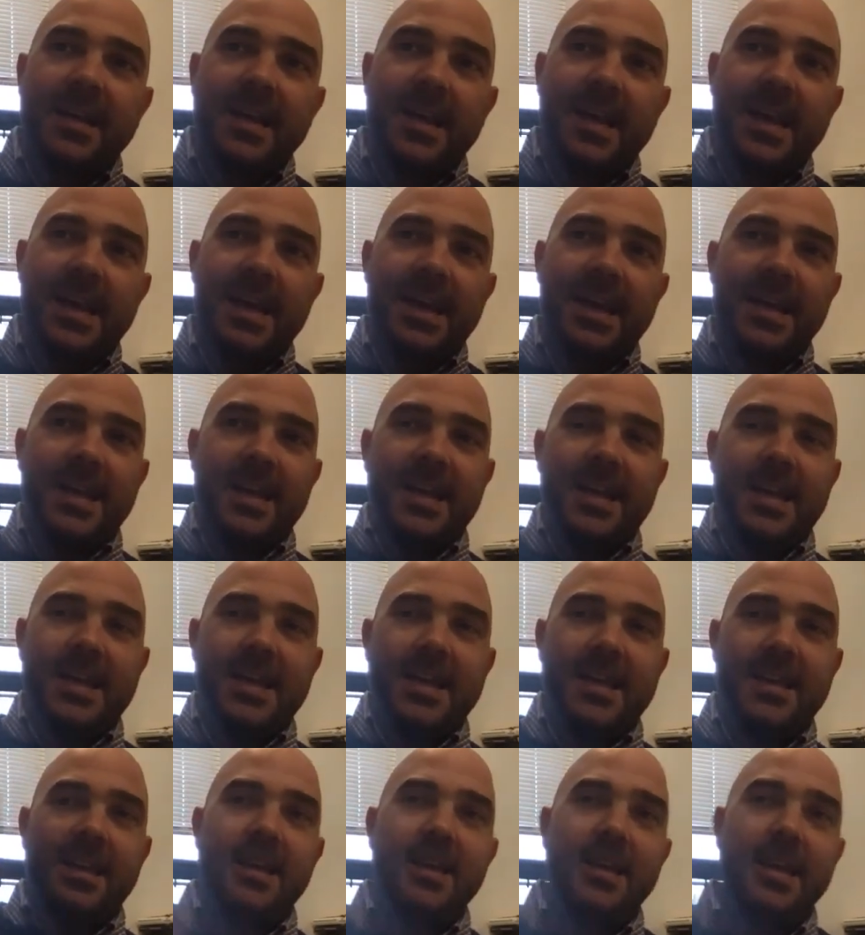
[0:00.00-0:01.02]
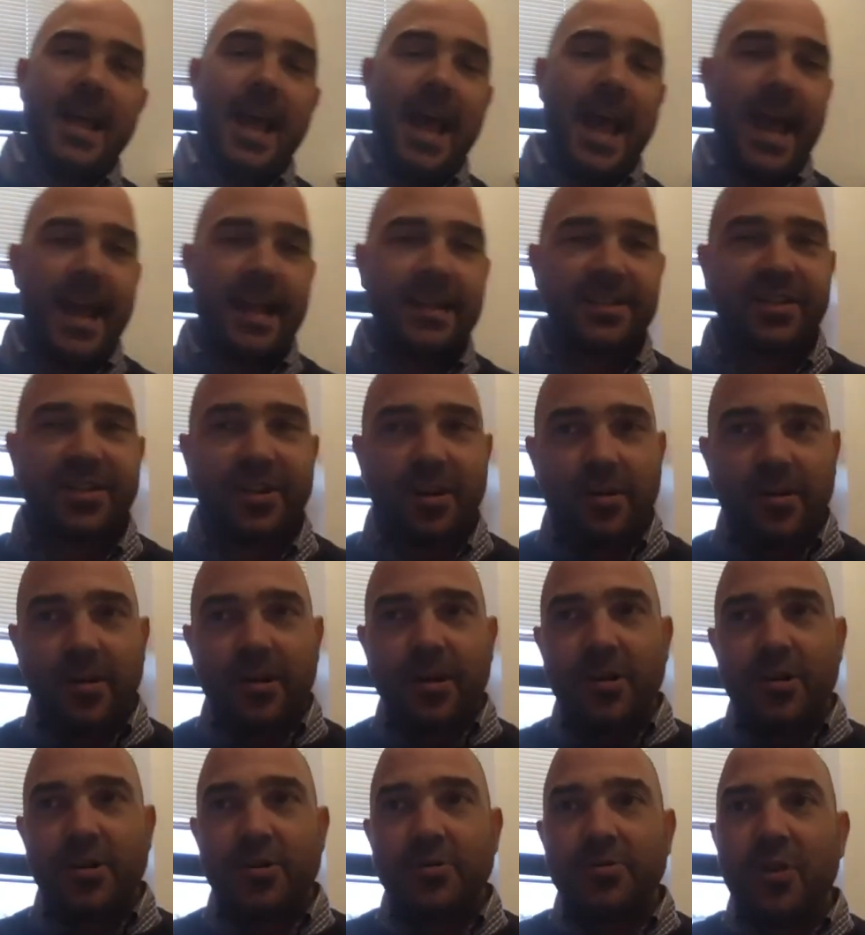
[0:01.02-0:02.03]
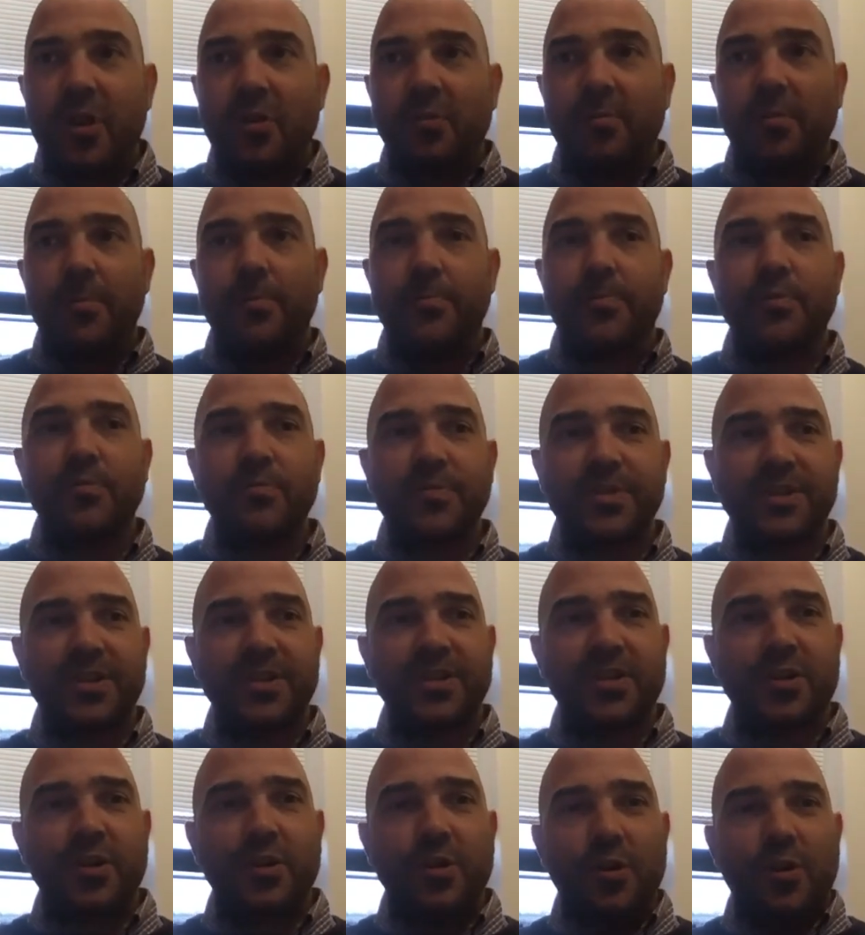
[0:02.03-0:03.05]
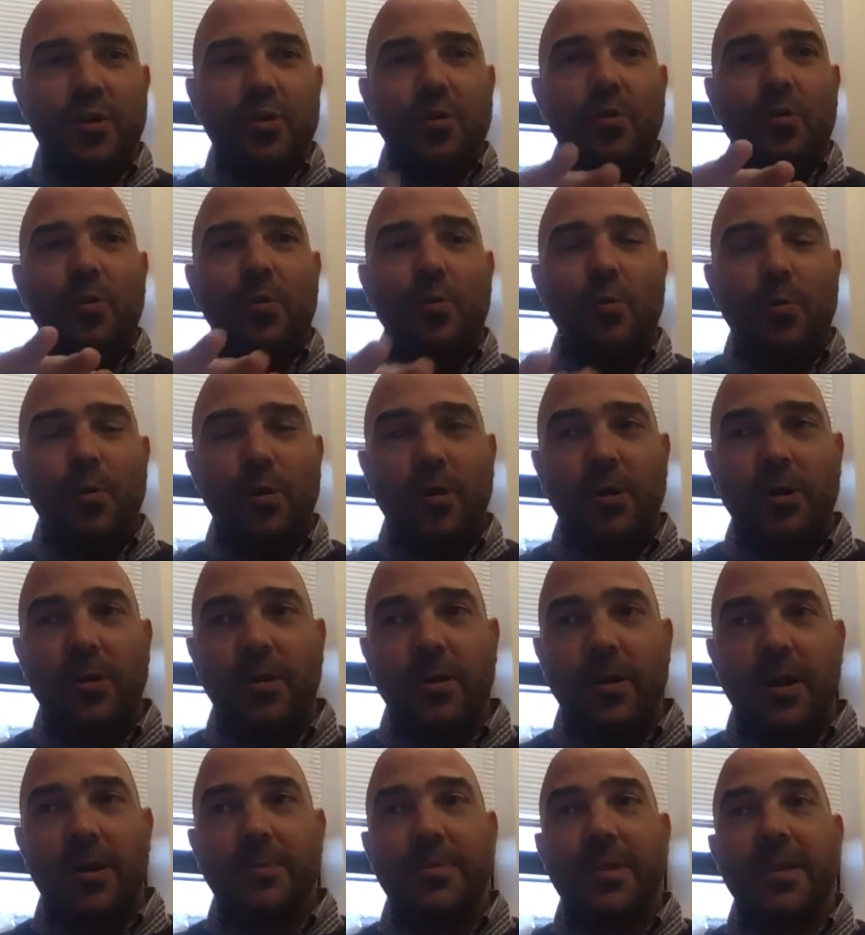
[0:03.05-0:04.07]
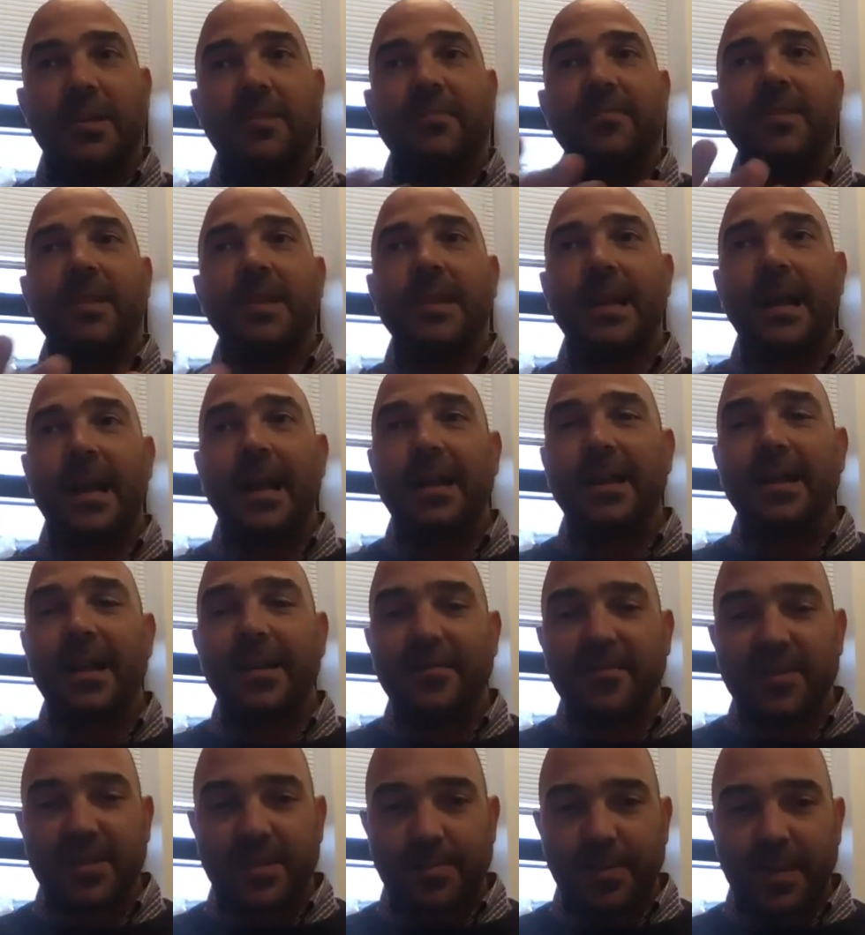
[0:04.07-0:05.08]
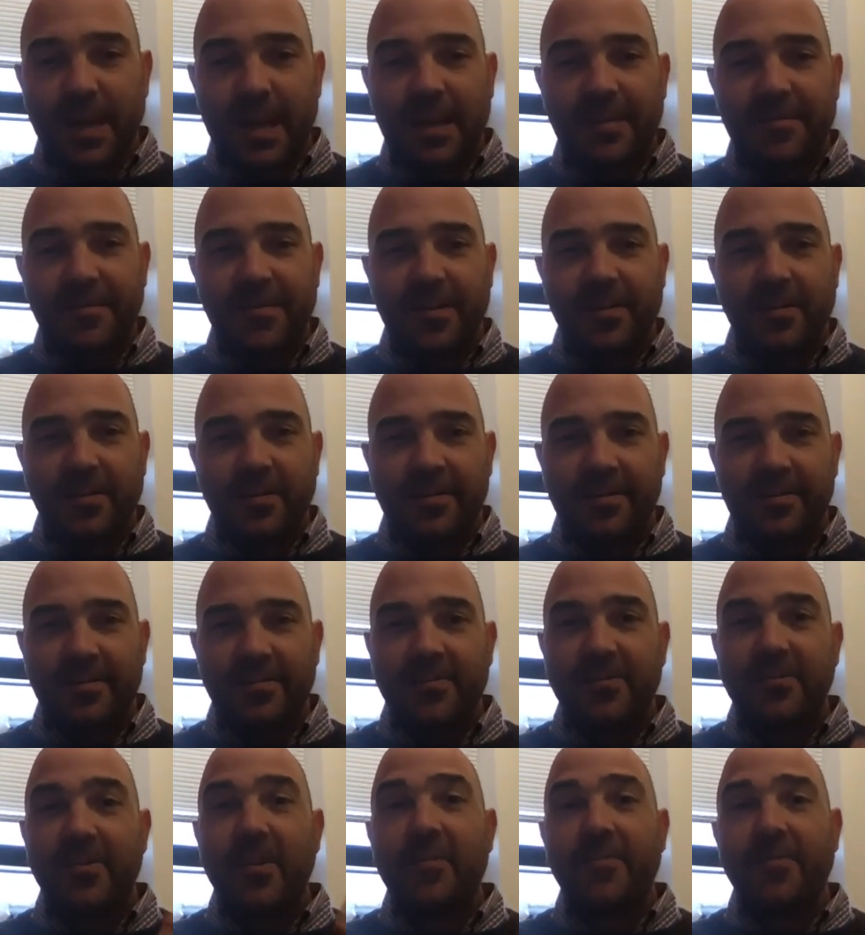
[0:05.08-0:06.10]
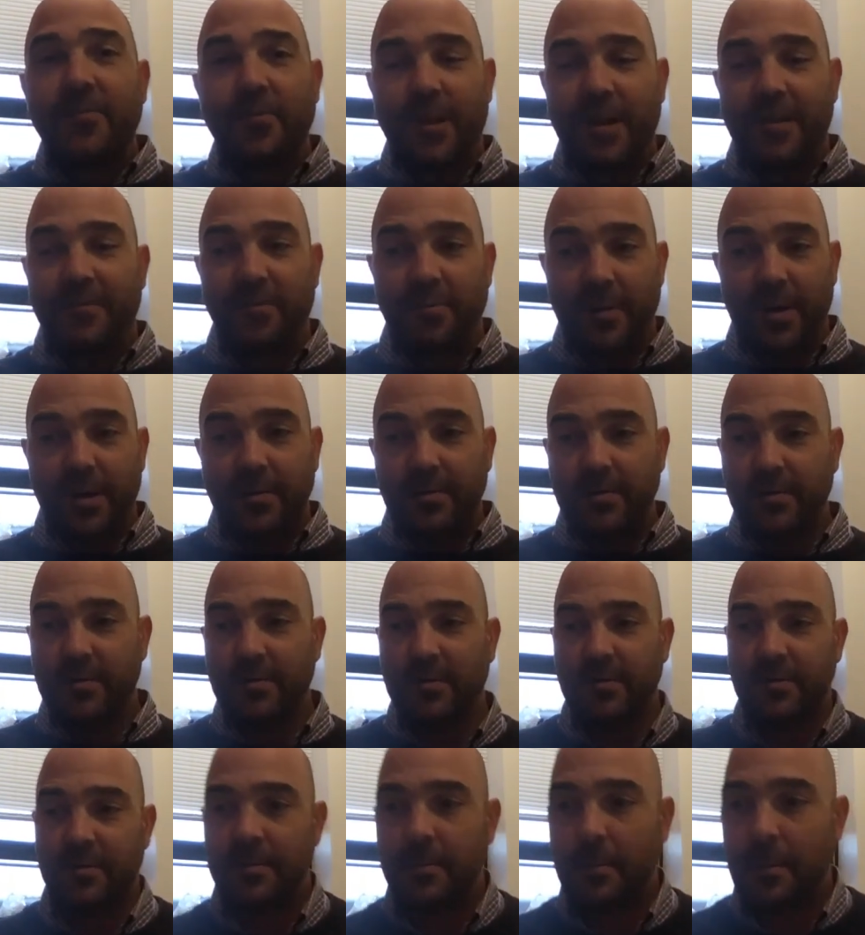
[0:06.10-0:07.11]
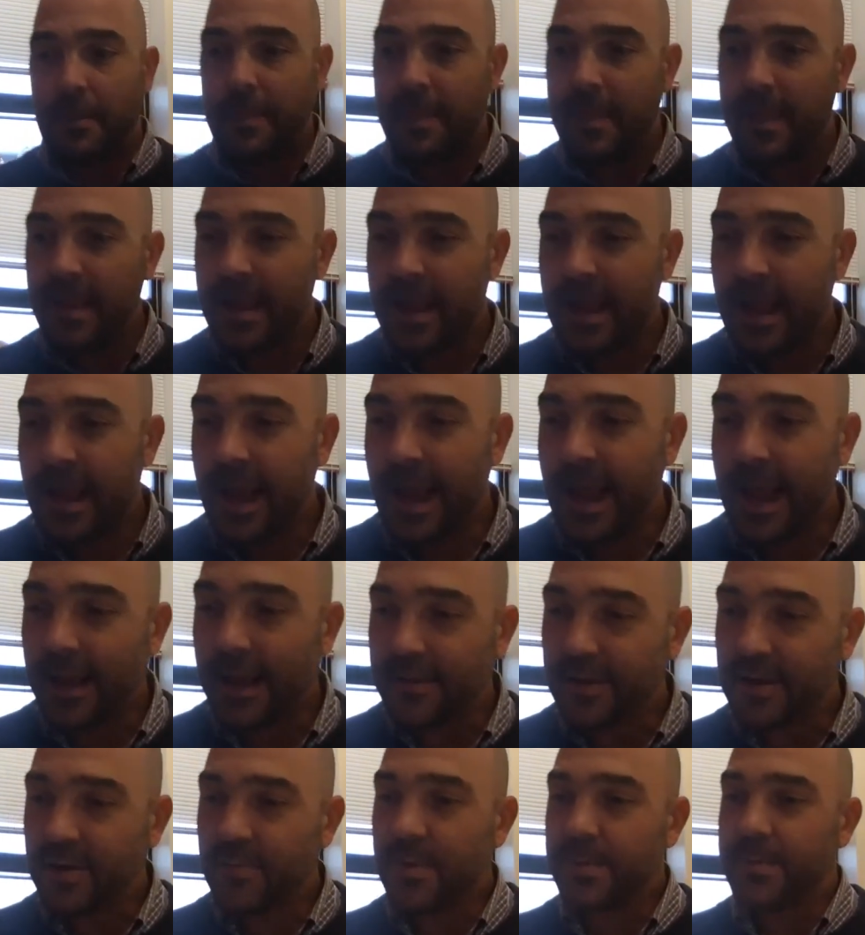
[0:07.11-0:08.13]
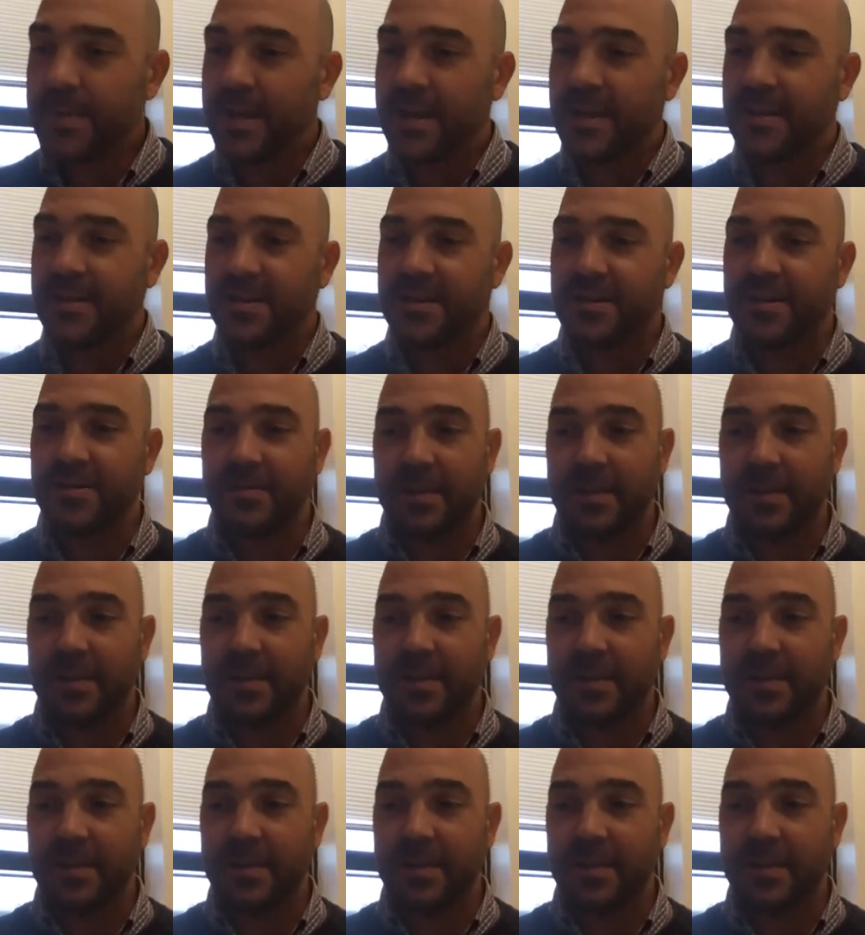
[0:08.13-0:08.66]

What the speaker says: a head start or a boost or kind of levels a playing field for everyone? How can we begin to do